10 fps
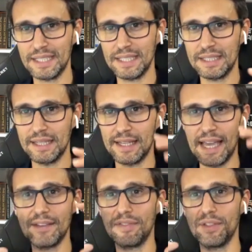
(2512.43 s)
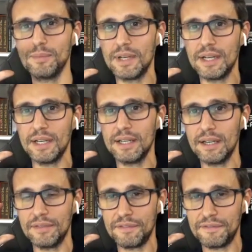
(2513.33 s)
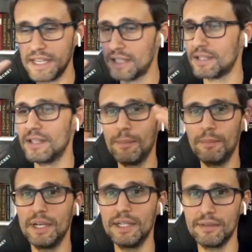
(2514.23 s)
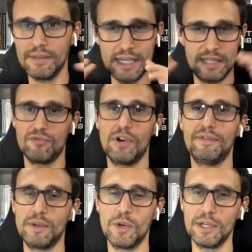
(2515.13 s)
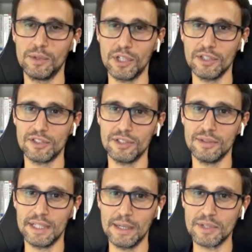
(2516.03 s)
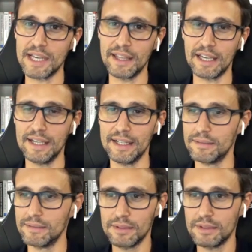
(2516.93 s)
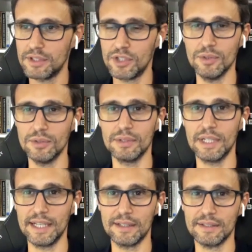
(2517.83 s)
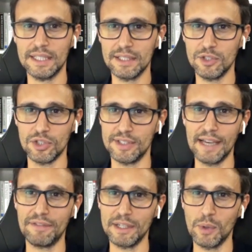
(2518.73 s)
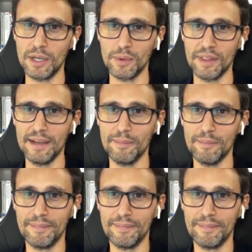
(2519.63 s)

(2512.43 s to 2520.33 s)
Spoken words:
They gave them a fixed number. This is roughly what it will cost you. And I was sat there going, cool, like you should definitely work with them.